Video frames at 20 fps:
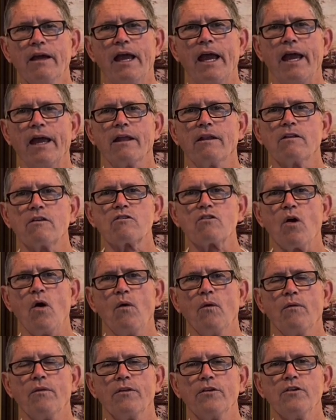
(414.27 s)
And
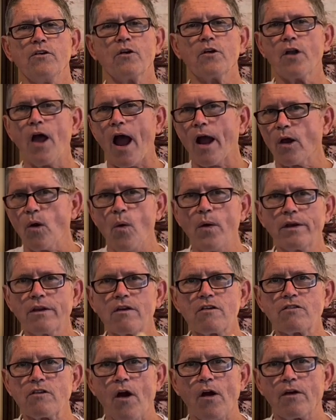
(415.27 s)
so you're not going
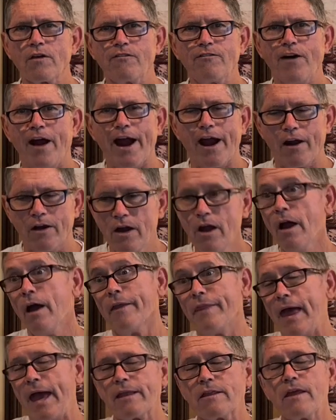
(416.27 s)
to start a fire.
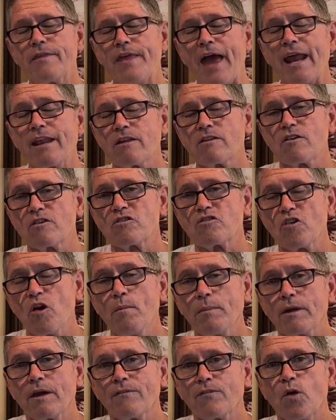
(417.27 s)
That is
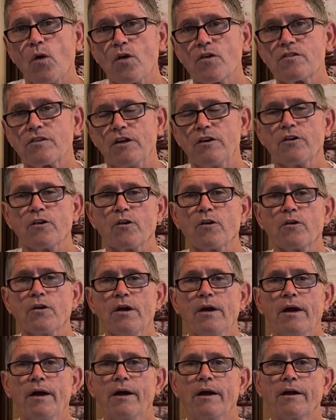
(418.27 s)
assuming, of course, that your
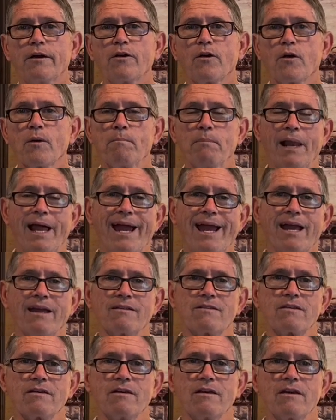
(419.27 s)

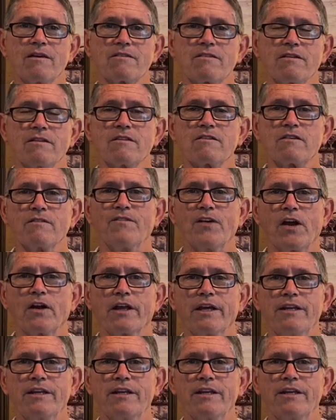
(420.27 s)
appliance isn't severely